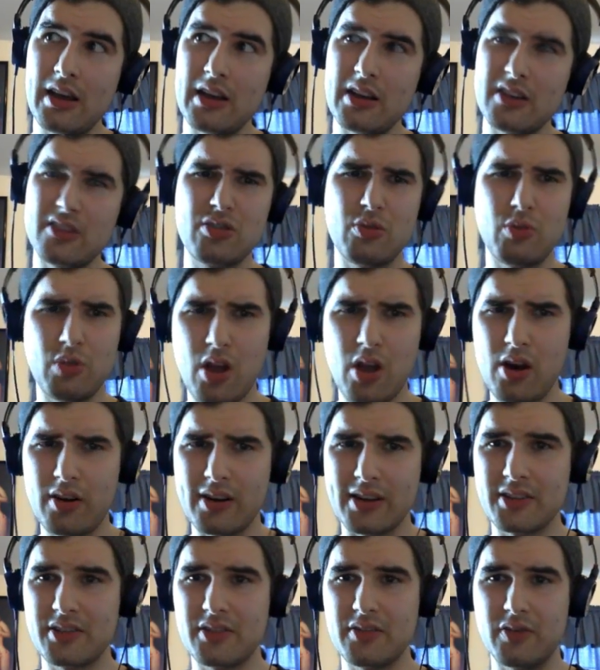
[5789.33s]

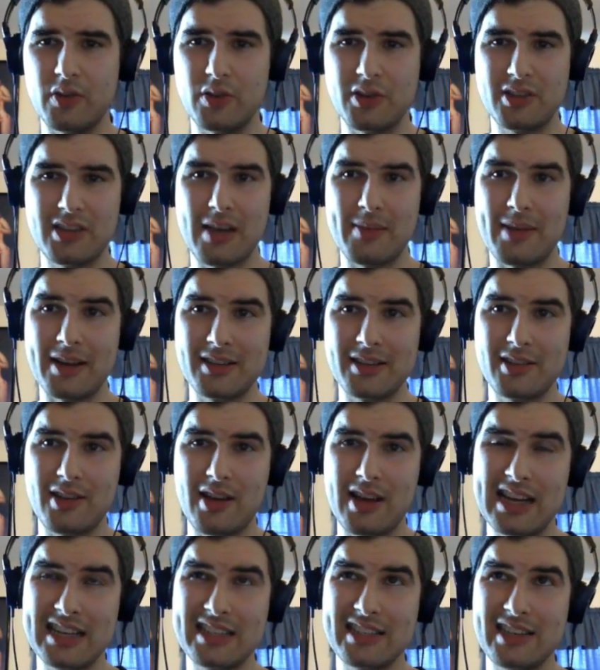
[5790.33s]
Solaris the first time I
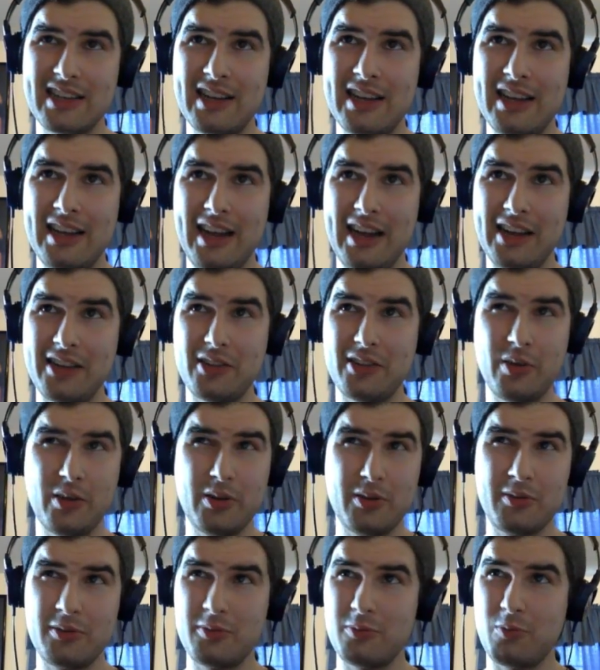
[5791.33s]
saw it. It
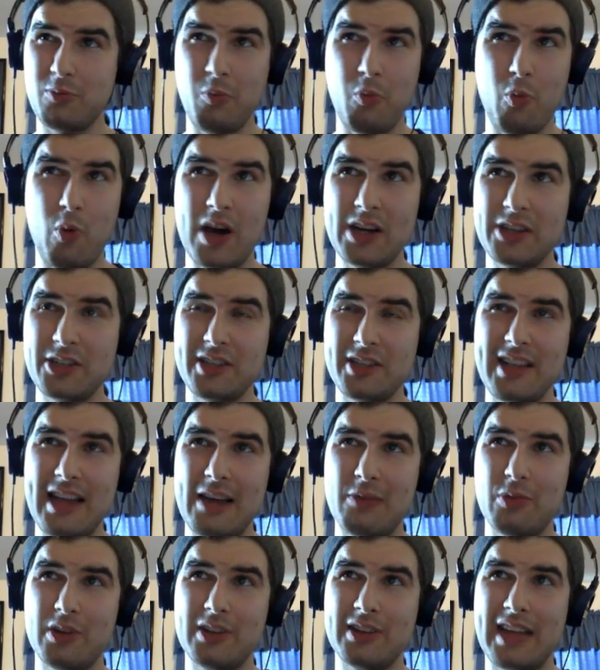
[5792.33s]
took watching
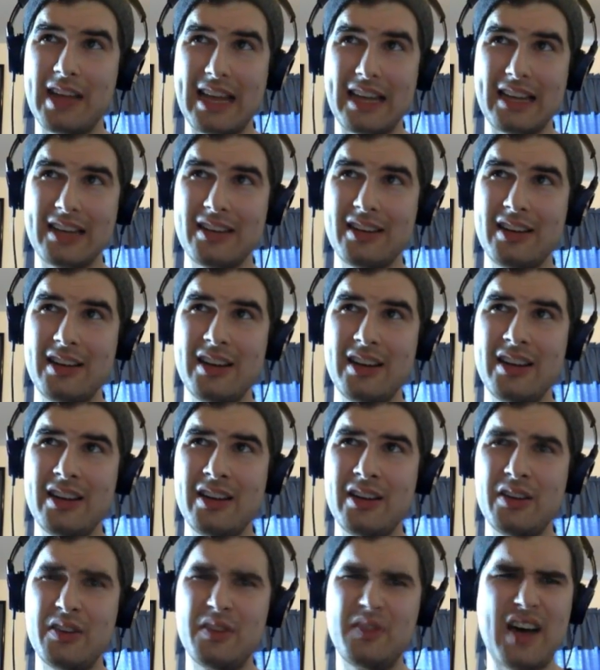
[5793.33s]
that one like
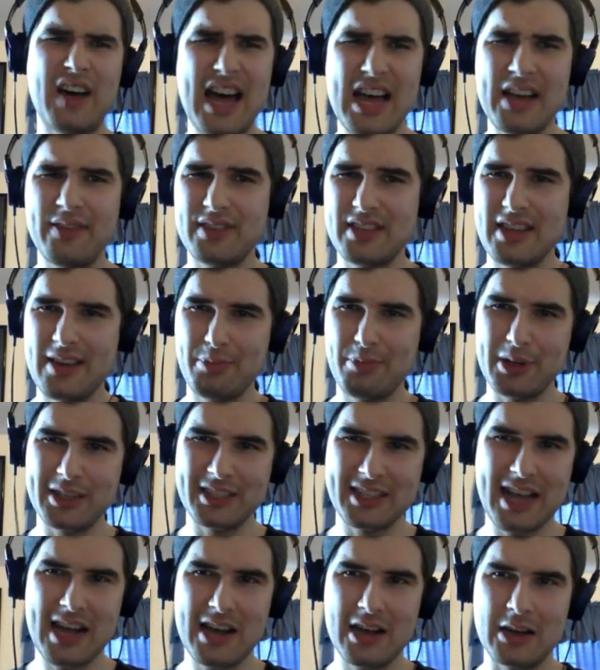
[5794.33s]
5 separate
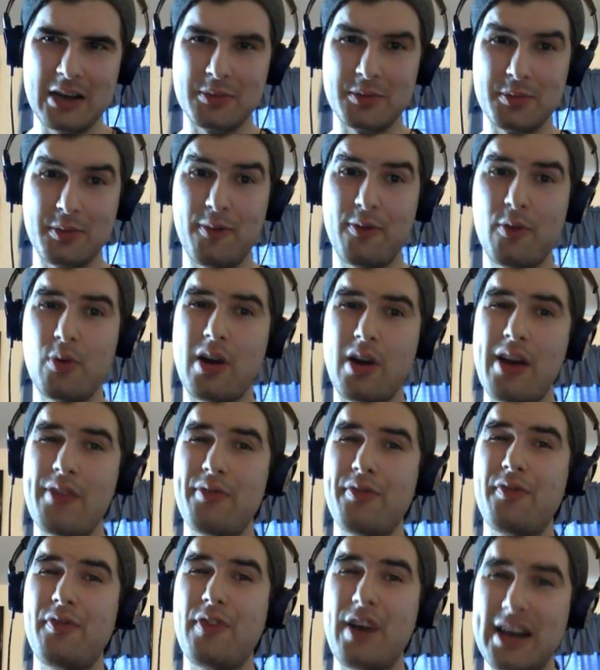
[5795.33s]
times before I
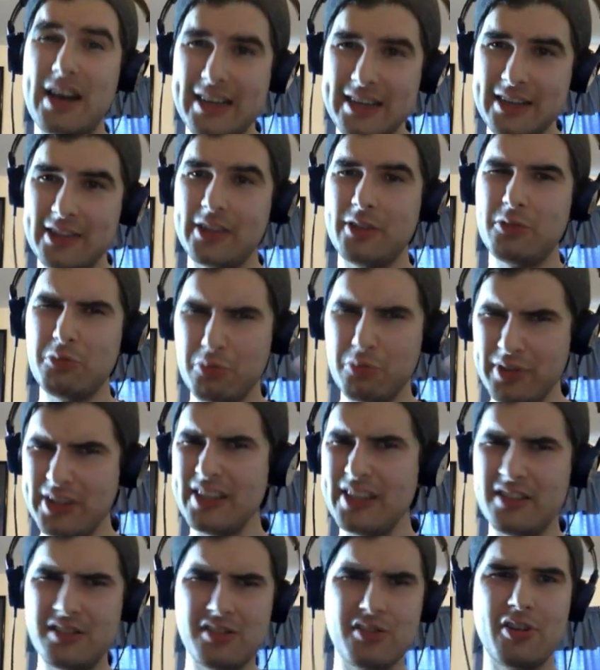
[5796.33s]
finally
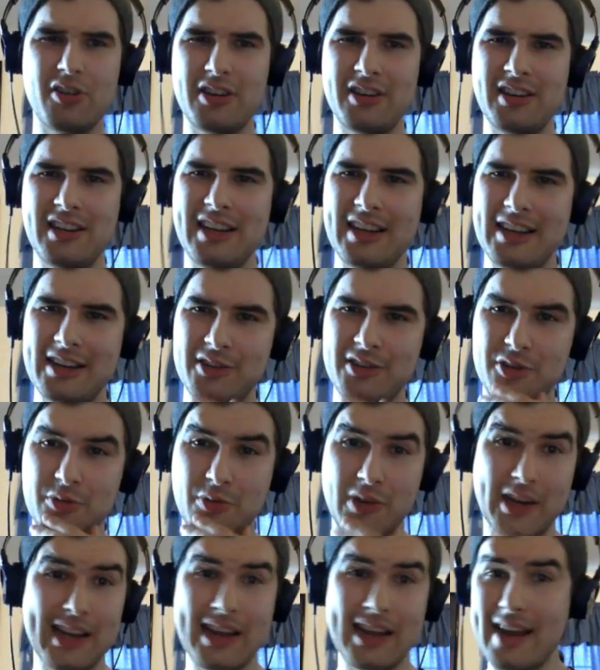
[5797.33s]
really started to get into
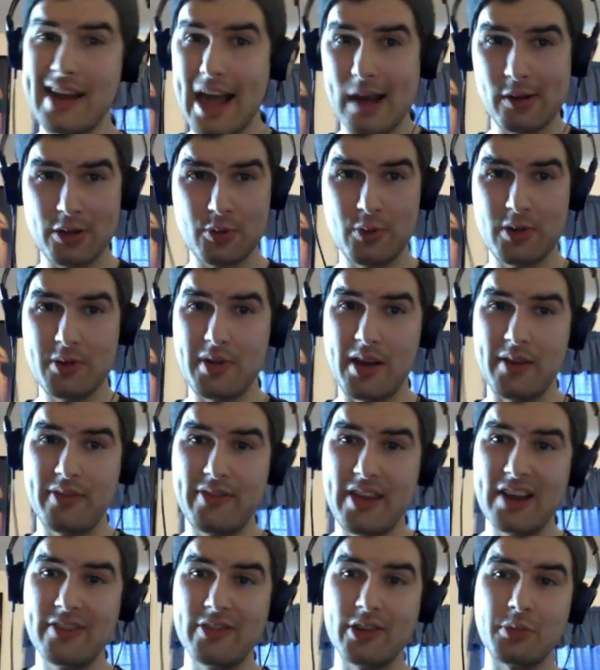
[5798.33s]
it. And now it's one of my
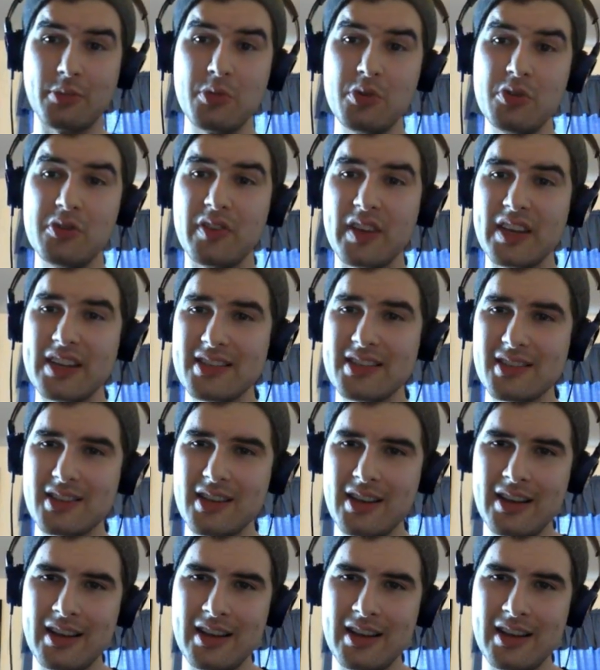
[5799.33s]
favorite movies.